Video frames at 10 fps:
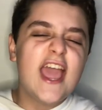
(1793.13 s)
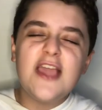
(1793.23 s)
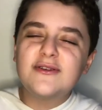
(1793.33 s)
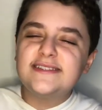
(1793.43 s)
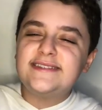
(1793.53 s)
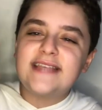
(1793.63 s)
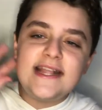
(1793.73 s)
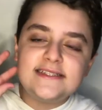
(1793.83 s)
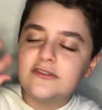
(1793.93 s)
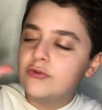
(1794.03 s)
he could
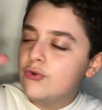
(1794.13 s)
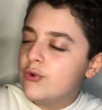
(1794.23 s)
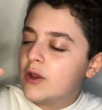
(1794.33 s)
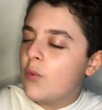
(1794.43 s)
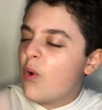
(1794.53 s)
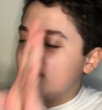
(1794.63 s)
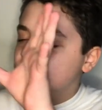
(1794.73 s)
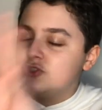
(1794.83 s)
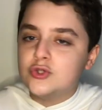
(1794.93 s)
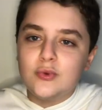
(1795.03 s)
sense Luke and what he
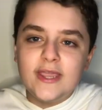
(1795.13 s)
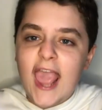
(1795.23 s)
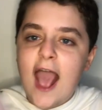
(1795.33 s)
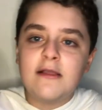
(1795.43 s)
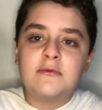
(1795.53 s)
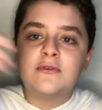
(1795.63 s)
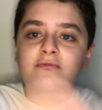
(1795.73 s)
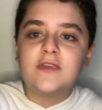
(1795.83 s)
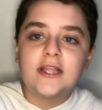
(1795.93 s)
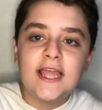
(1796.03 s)
was doing, how he was
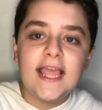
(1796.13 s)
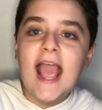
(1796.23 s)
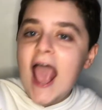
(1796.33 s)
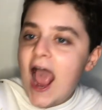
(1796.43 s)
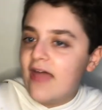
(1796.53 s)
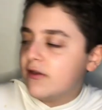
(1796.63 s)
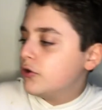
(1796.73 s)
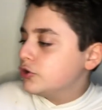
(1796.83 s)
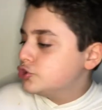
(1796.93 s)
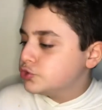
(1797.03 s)
feeling, how they could
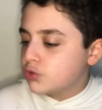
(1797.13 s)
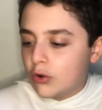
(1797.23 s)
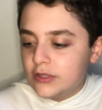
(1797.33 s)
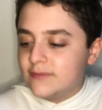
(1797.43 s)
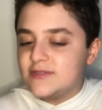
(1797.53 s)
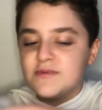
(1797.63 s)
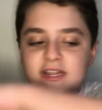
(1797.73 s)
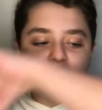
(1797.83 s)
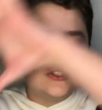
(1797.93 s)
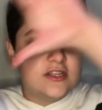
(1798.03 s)
control him to bring
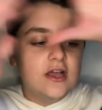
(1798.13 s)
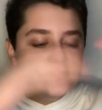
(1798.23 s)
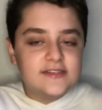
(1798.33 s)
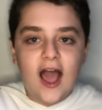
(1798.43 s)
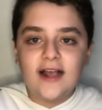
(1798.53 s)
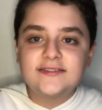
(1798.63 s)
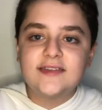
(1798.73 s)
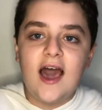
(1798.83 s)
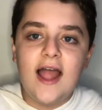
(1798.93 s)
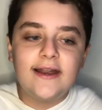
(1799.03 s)
him to the dark
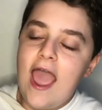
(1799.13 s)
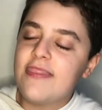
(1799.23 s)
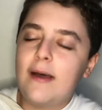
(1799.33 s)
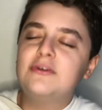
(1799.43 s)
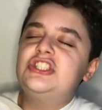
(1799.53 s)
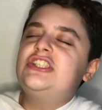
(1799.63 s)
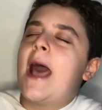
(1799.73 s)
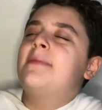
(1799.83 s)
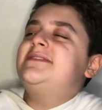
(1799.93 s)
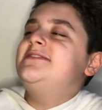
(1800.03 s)
side, and that was just
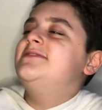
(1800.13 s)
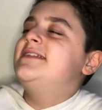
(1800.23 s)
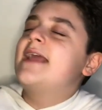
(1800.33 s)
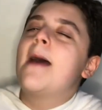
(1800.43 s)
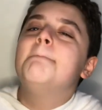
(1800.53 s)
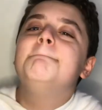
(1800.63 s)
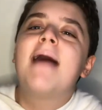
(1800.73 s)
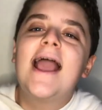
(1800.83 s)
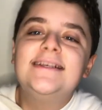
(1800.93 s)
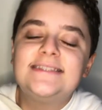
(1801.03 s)
absolutely
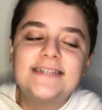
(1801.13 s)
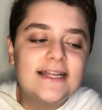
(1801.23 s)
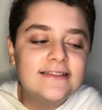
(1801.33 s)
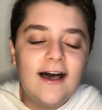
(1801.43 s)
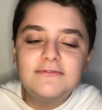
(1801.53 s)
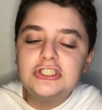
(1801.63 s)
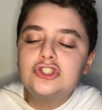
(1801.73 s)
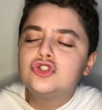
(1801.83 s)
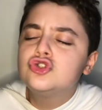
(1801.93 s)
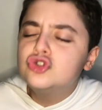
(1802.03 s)
amazing. I loved it
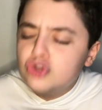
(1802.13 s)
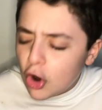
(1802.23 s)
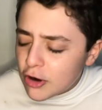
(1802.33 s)
so